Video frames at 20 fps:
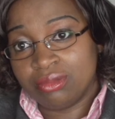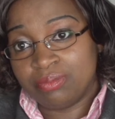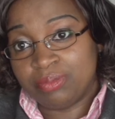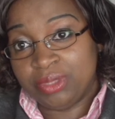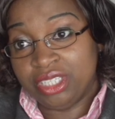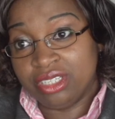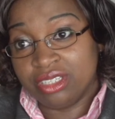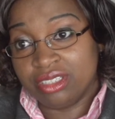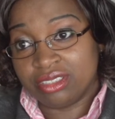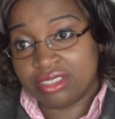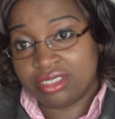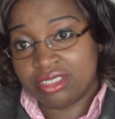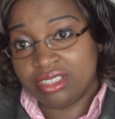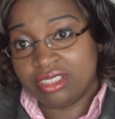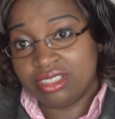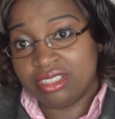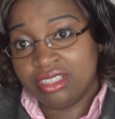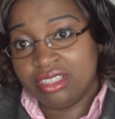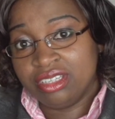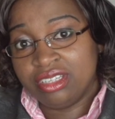
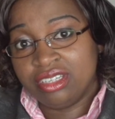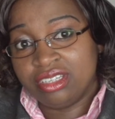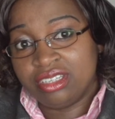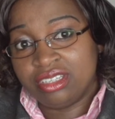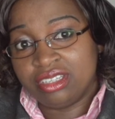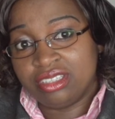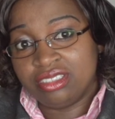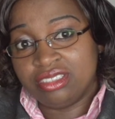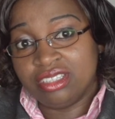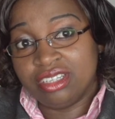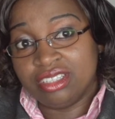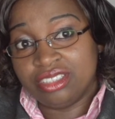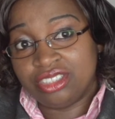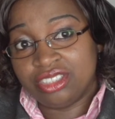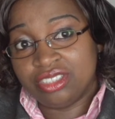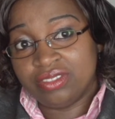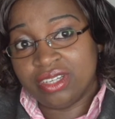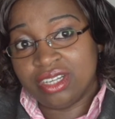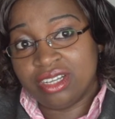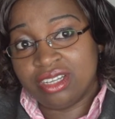PLC in
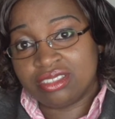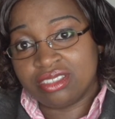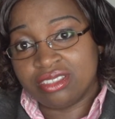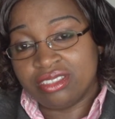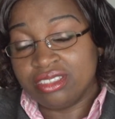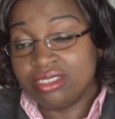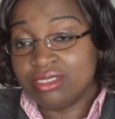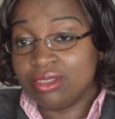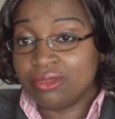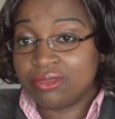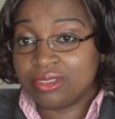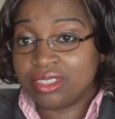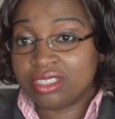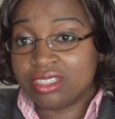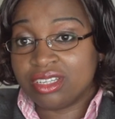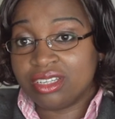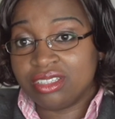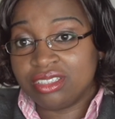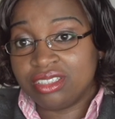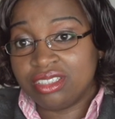Nigeria as a legal
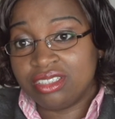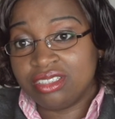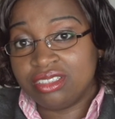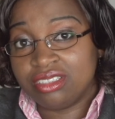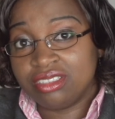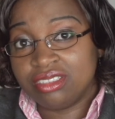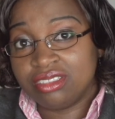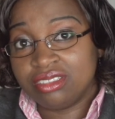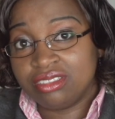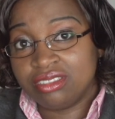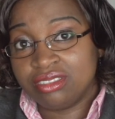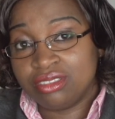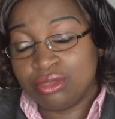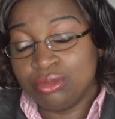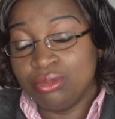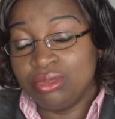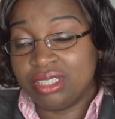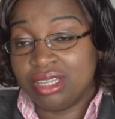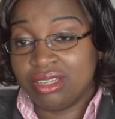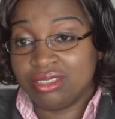officer in
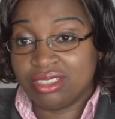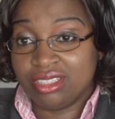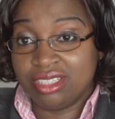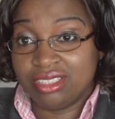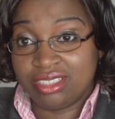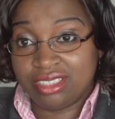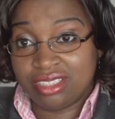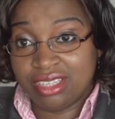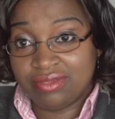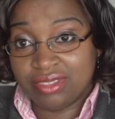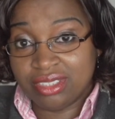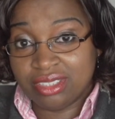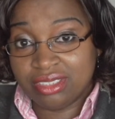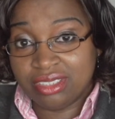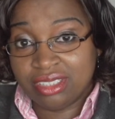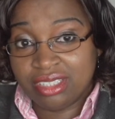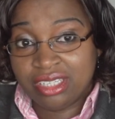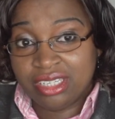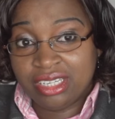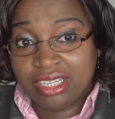
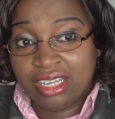2007,